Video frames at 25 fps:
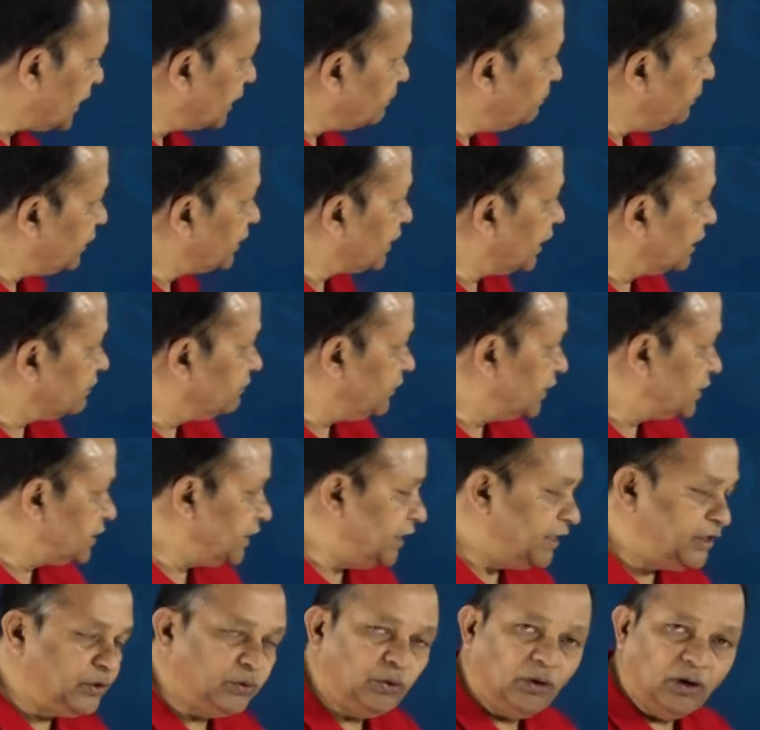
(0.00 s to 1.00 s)
can be
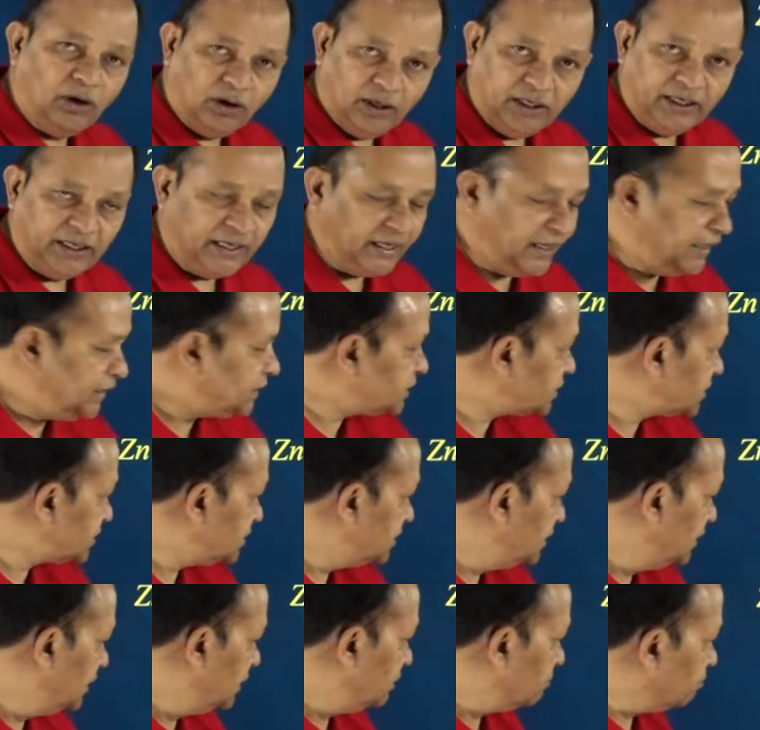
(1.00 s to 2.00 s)
converted to aldehydes
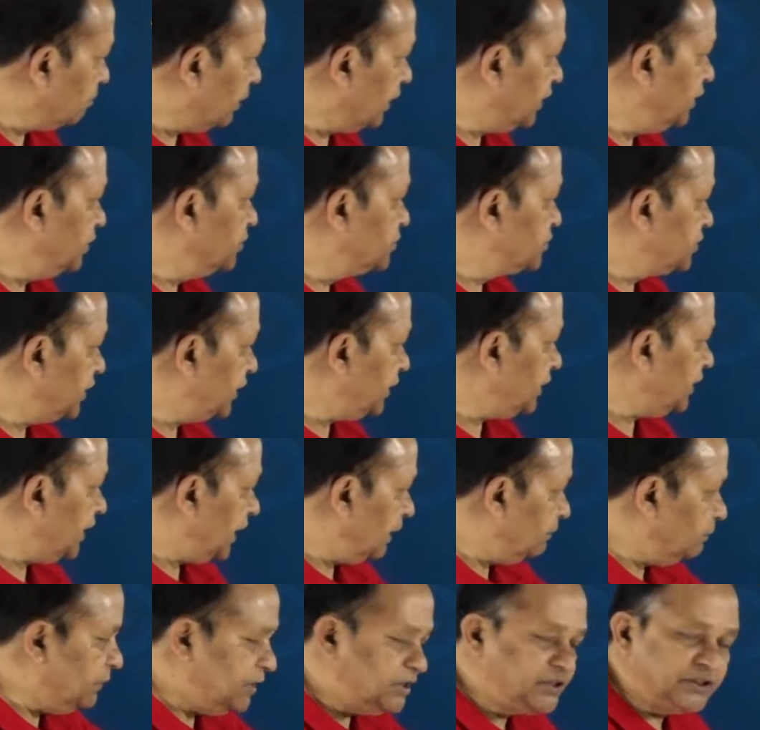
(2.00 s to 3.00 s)
by using
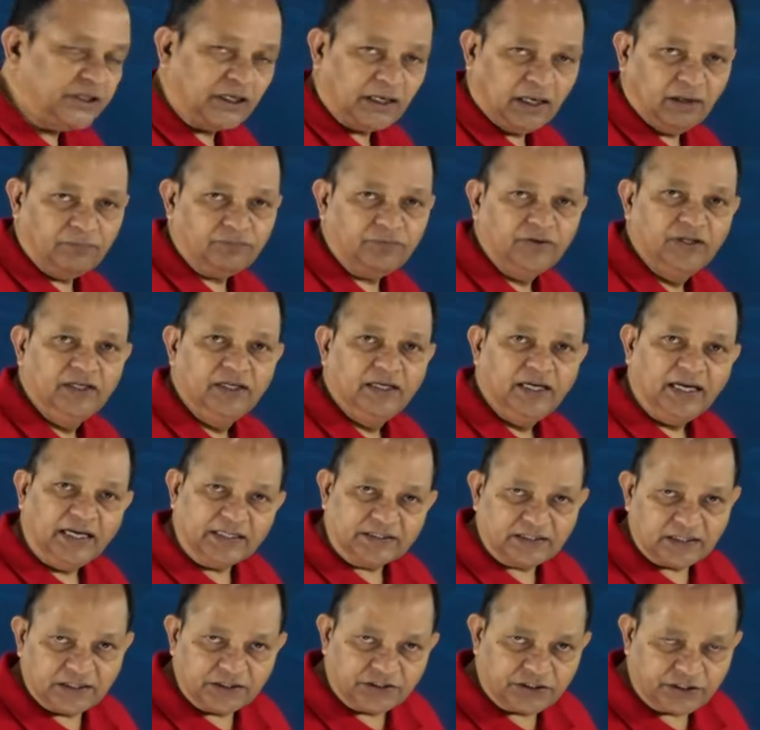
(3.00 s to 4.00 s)
a mixture of
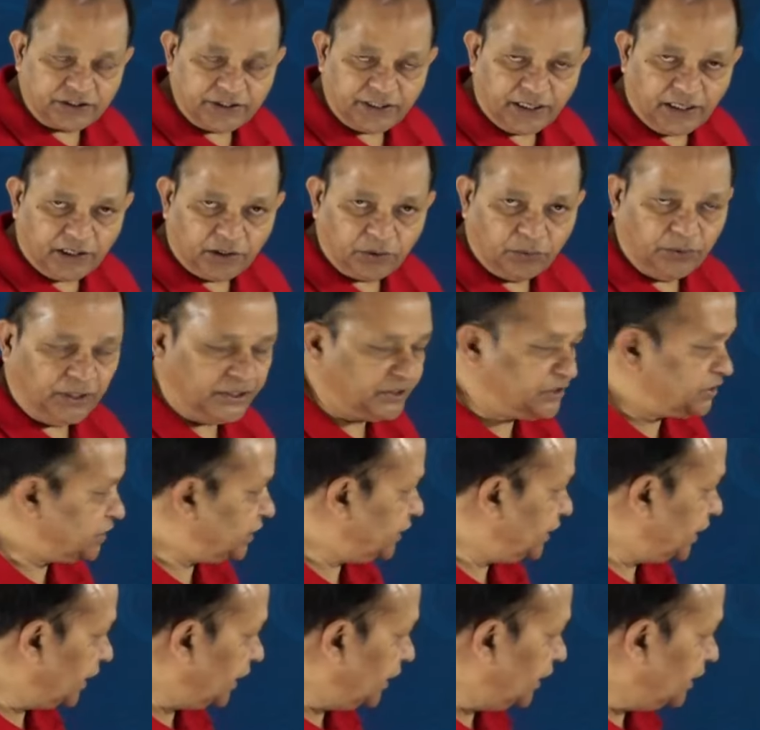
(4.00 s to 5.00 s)
SnCl to
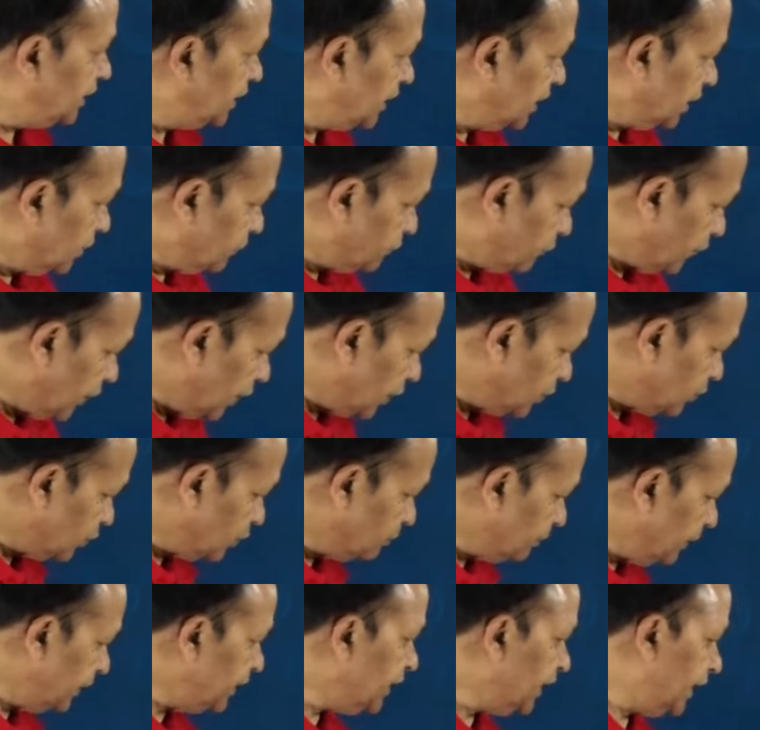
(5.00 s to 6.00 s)
HCl
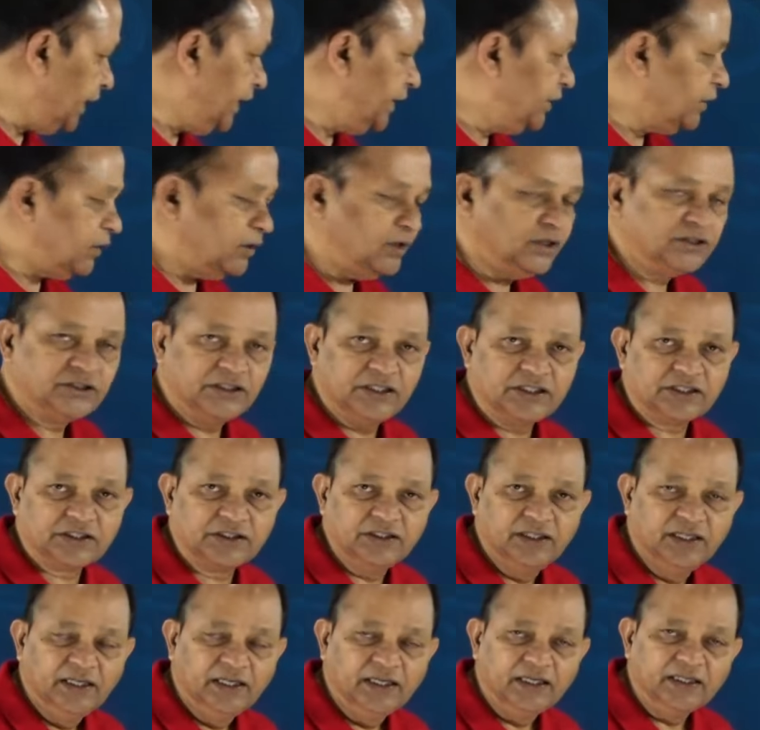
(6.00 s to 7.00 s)
followed by hydrolysis.
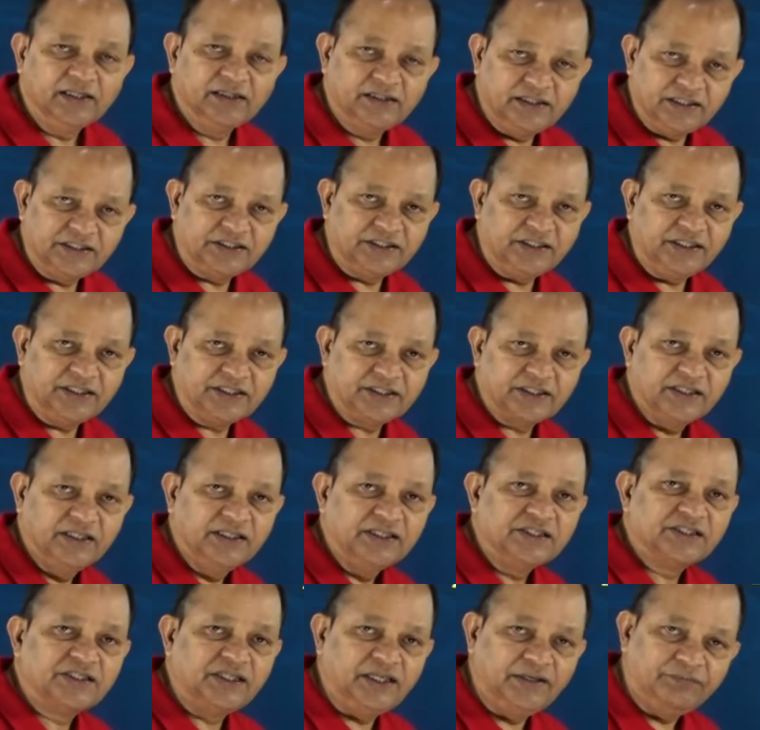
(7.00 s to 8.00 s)
This is
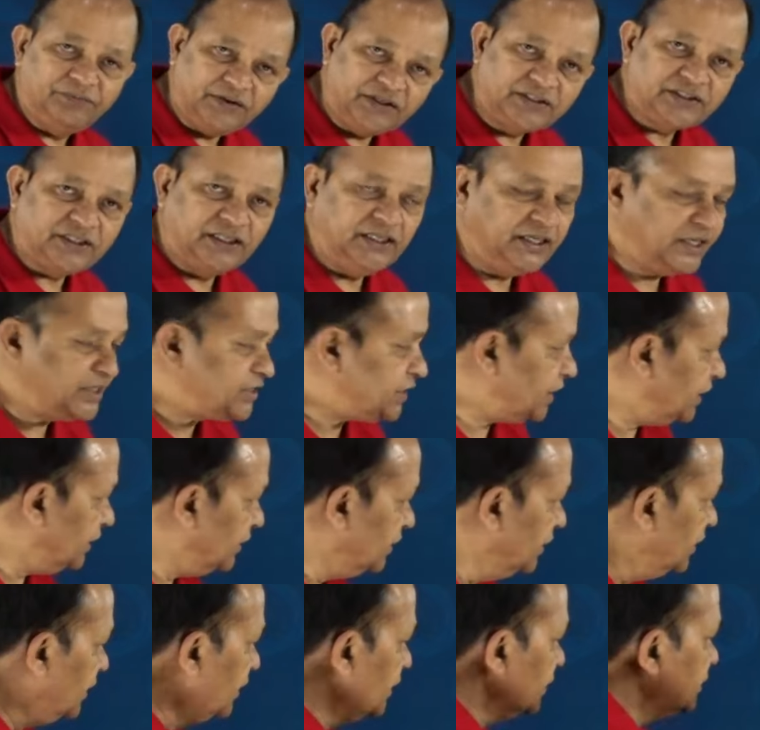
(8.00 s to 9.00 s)
Stefan's reduction.
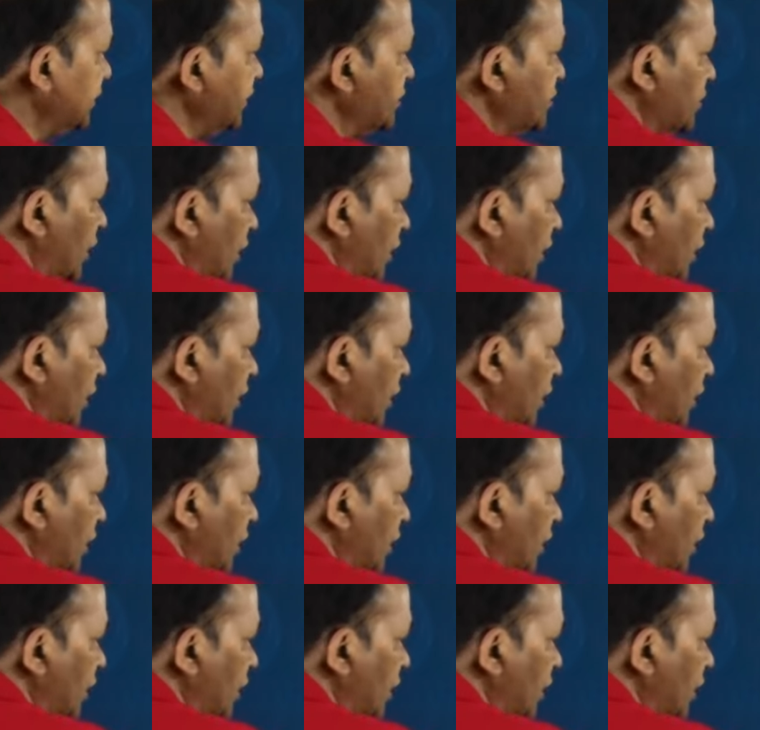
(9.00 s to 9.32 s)
This is